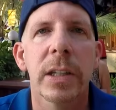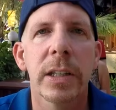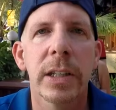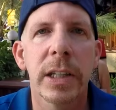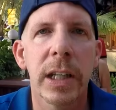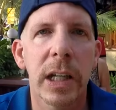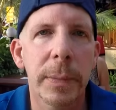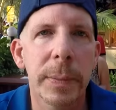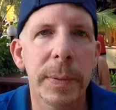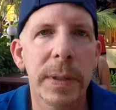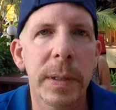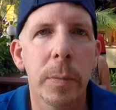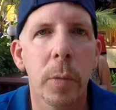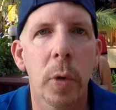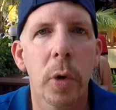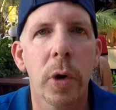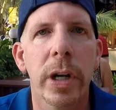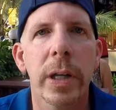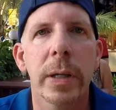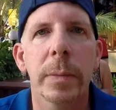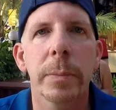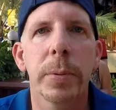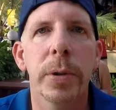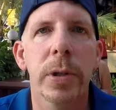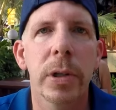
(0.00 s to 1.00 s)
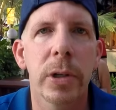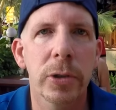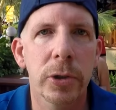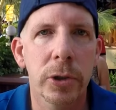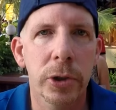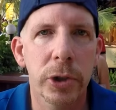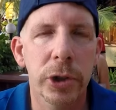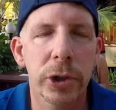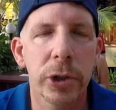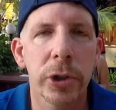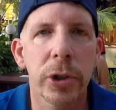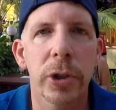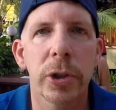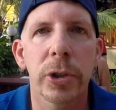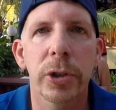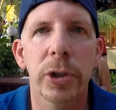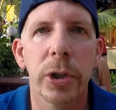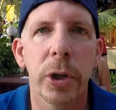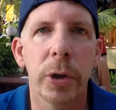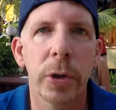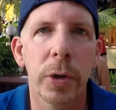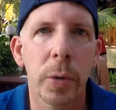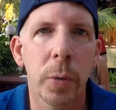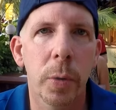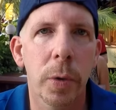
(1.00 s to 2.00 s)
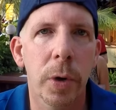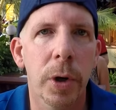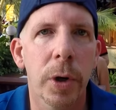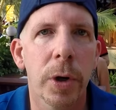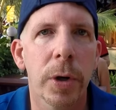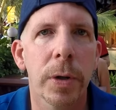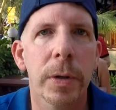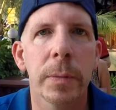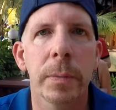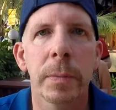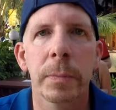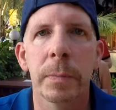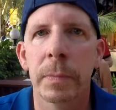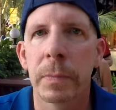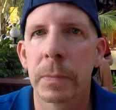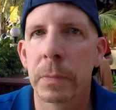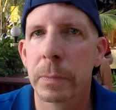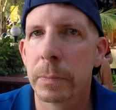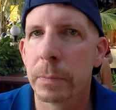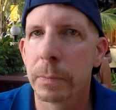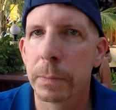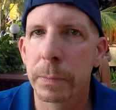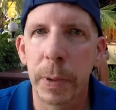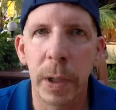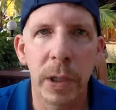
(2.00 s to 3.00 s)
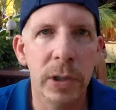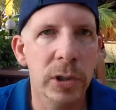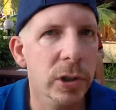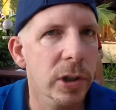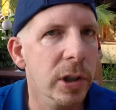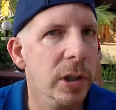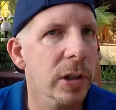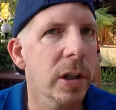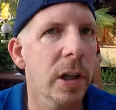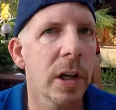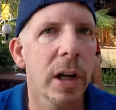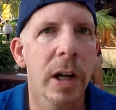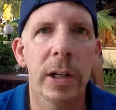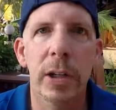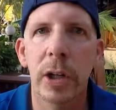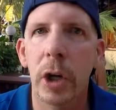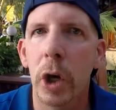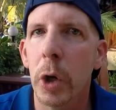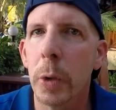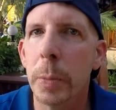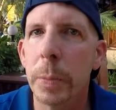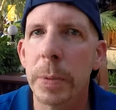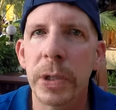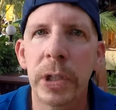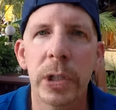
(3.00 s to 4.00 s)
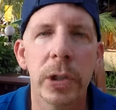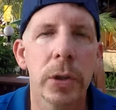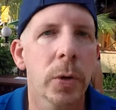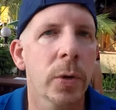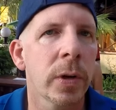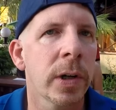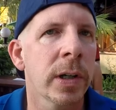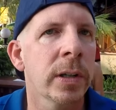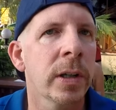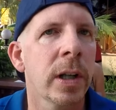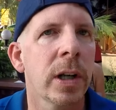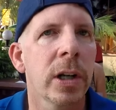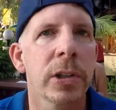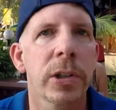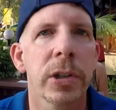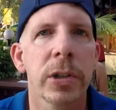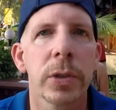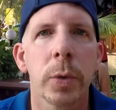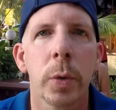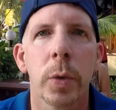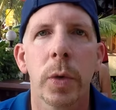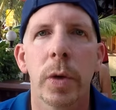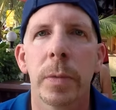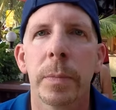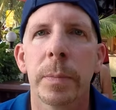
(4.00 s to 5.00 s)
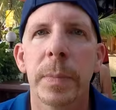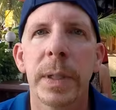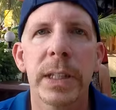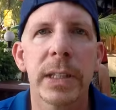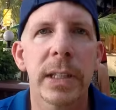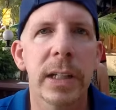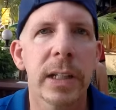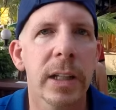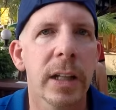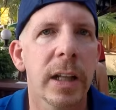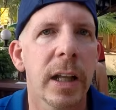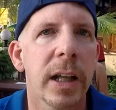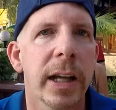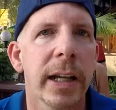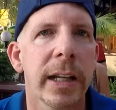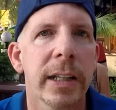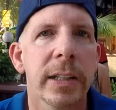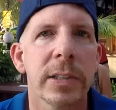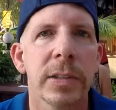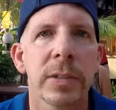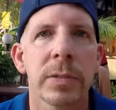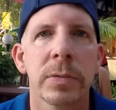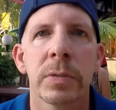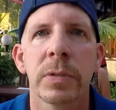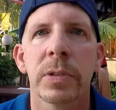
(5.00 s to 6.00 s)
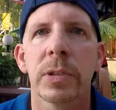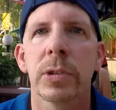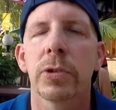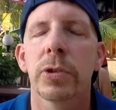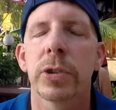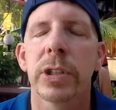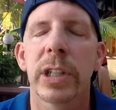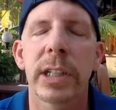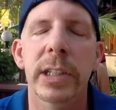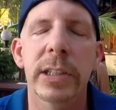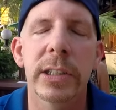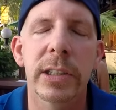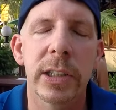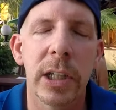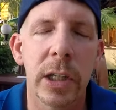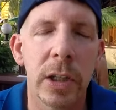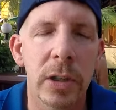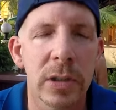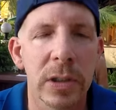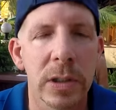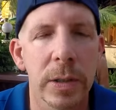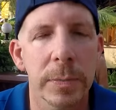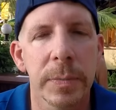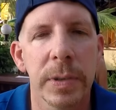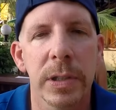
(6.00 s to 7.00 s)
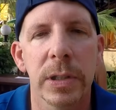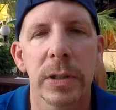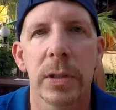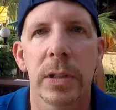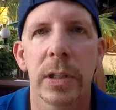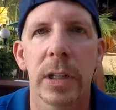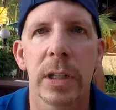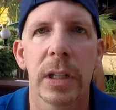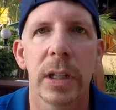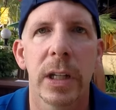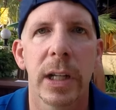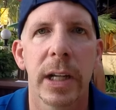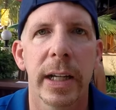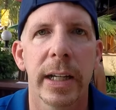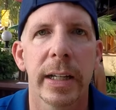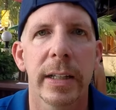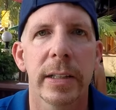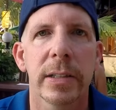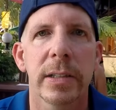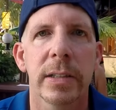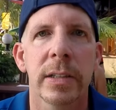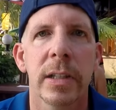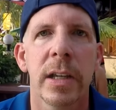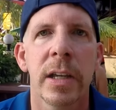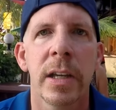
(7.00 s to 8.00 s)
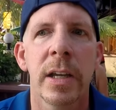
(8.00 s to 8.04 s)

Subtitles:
Get up in the morning, put on your shirt, go to work, punch the clock, open the door, unlock the door, meet the clients, try to sell something to the clients.